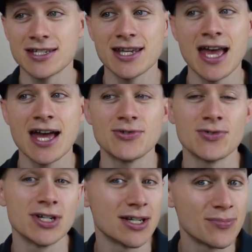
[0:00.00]
They say
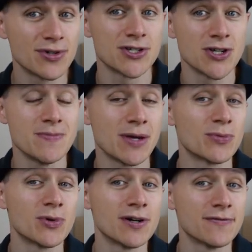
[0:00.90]
Android, I presume that
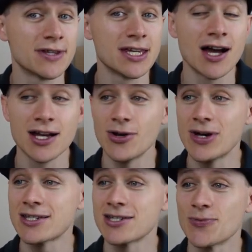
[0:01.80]
would work for the
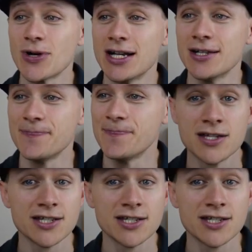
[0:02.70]
iOS as well.